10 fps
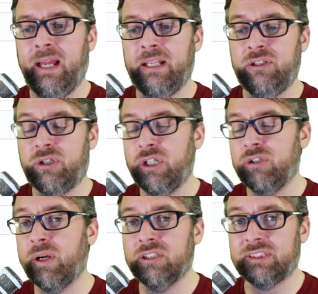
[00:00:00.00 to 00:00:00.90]
And you could
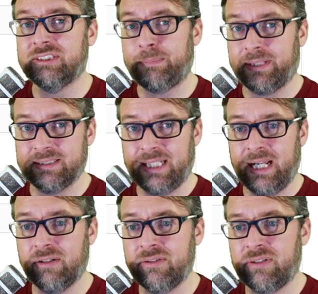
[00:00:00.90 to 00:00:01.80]
run those in separate
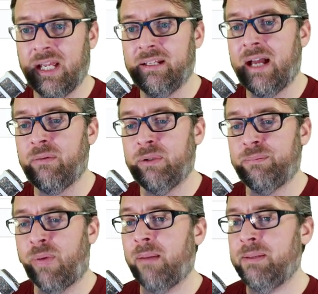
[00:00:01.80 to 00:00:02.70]
containers, and that
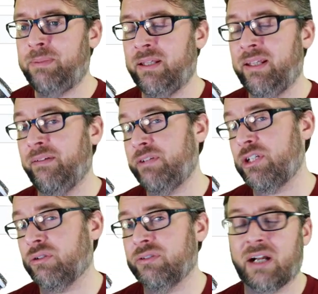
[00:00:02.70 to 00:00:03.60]
would probably be the
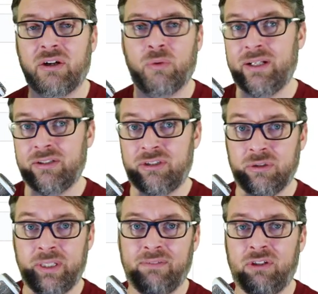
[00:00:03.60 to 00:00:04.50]
official Docker way to do
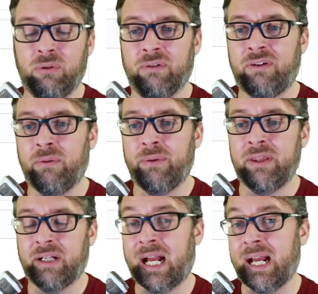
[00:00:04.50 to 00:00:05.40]
it if you were following
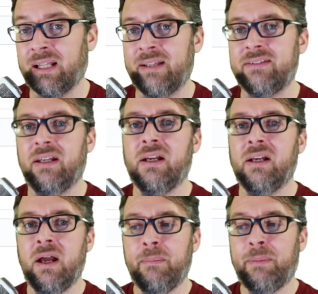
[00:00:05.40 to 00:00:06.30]
their guidelines.
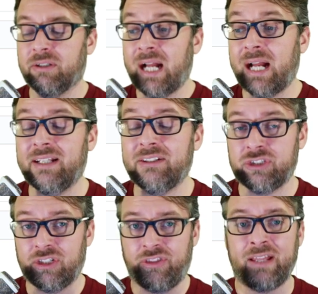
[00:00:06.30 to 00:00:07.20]
But their guidelines are
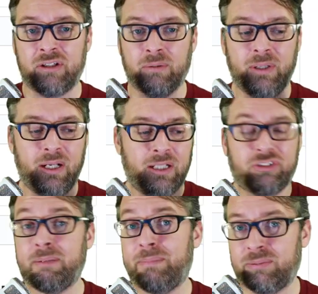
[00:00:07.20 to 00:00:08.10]
just that. They're
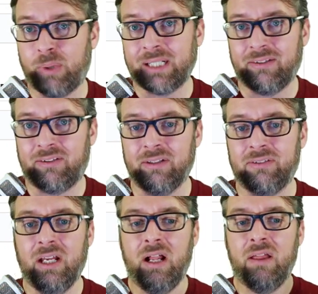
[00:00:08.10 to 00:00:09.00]
just like best
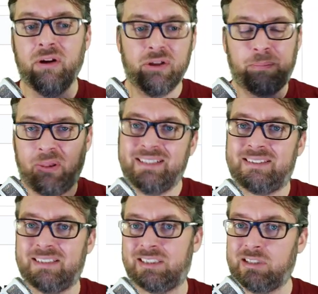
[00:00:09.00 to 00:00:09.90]
practices, they're the place
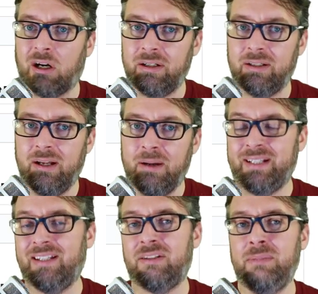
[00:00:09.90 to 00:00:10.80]
to start, but
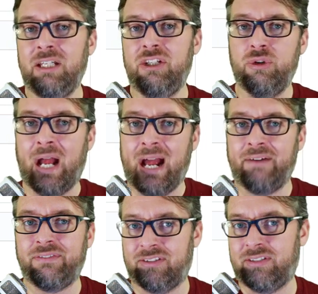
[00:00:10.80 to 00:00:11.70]
it doesn't mean you
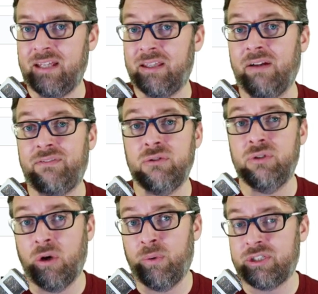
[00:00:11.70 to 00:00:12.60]
have to stay there if you
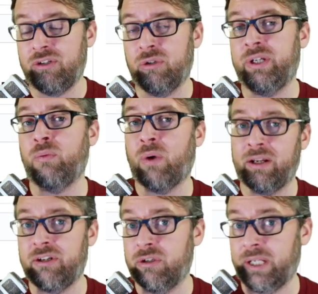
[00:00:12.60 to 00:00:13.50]
know what you're doing and why
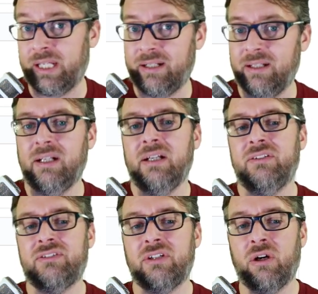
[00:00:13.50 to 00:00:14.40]
you're doing it.
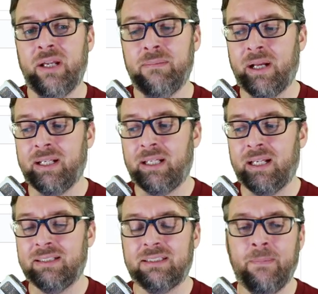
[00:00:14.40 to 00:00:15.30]
So in my
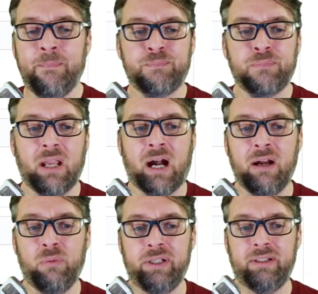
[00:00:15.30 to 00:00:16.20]
case, I
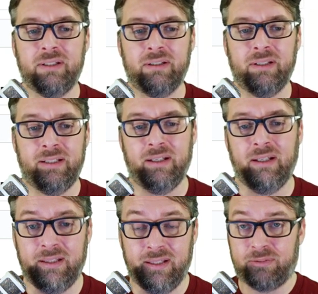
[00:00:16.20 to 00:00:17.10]
would, in,
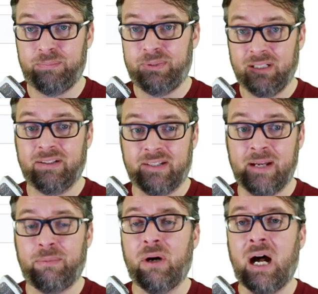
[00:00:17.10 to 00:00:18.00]
in this particular
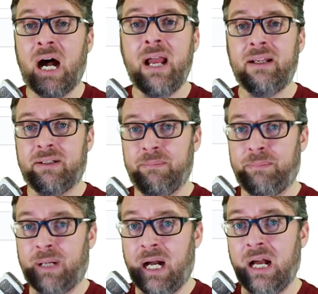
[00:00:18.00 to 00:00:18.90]
example, I
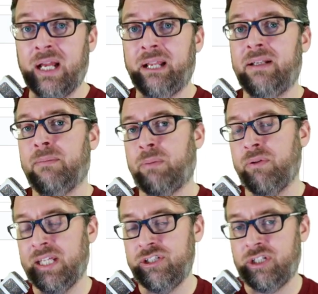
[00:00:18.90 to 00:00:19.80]
combine
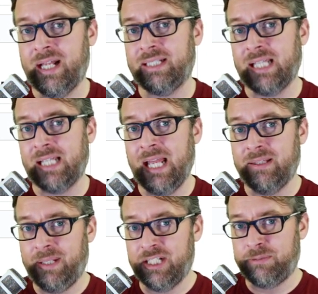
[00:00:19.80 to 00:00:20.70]
both Nginx and the
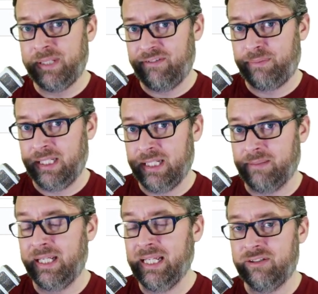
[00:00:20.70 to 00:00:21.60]
PHP
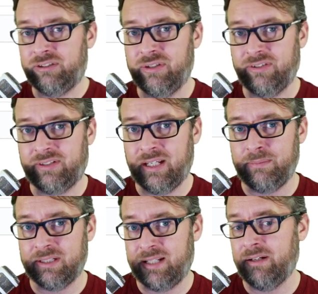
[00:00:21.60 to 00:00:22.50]
FPM into the same
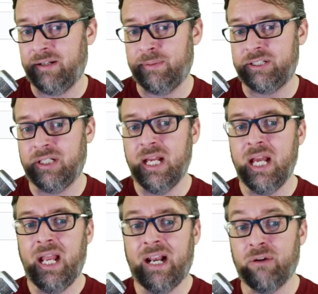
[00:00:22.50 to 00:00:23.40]
container image,
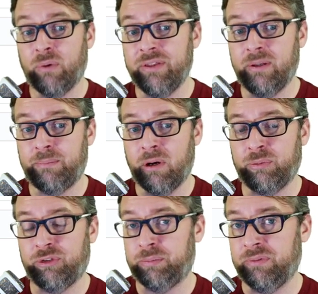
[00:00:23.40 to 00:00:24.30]
and I run them
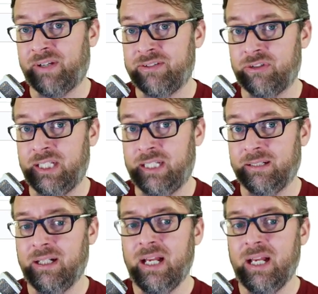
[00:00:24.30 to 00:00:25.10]
both with supervisor D.